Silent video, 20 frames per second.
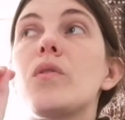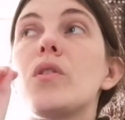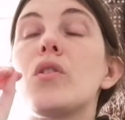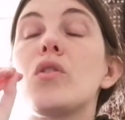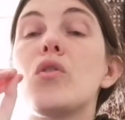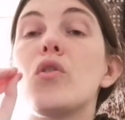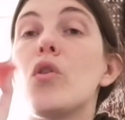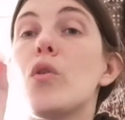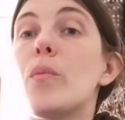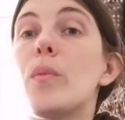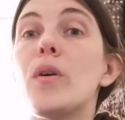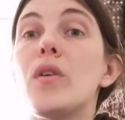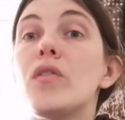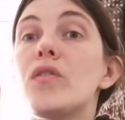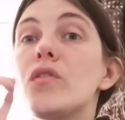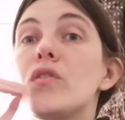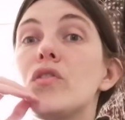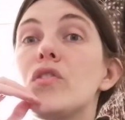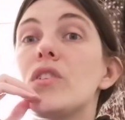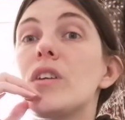that no
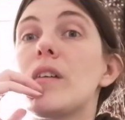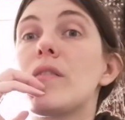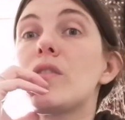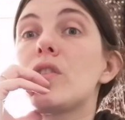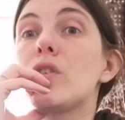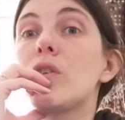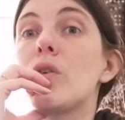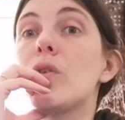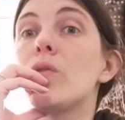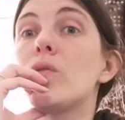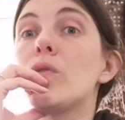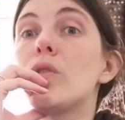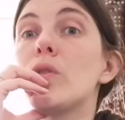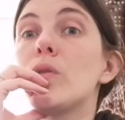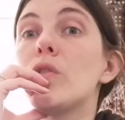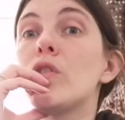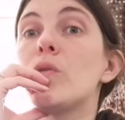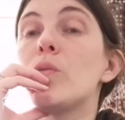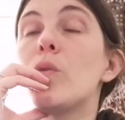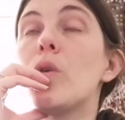person should have to go
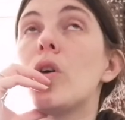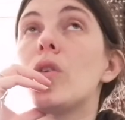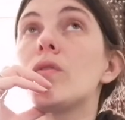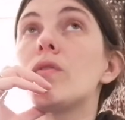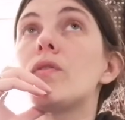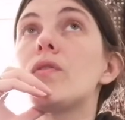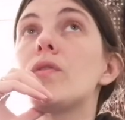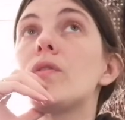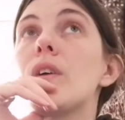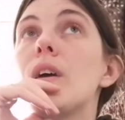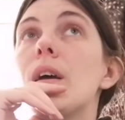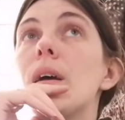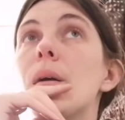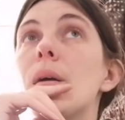through. She was